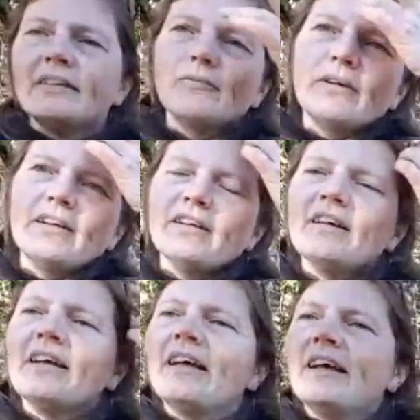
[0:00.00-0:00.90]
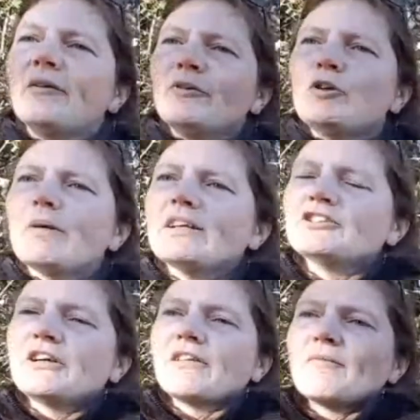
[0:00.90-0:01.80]
Will, would you mind
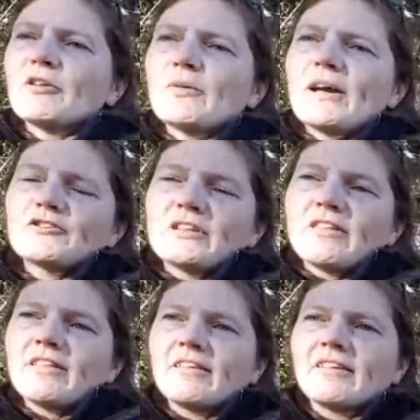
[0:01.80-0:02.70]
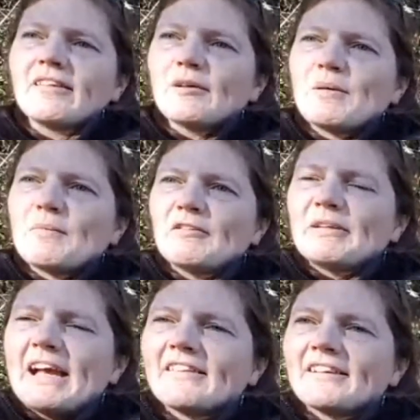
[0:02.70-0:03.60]
sharing some of the questions that people have been
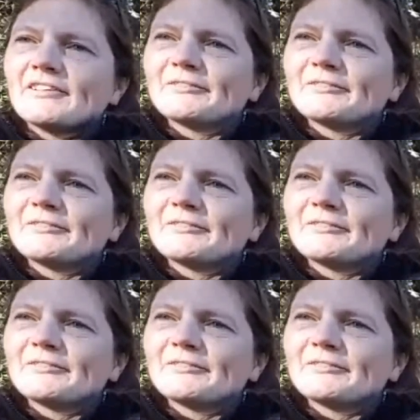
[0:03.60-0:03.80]
asking?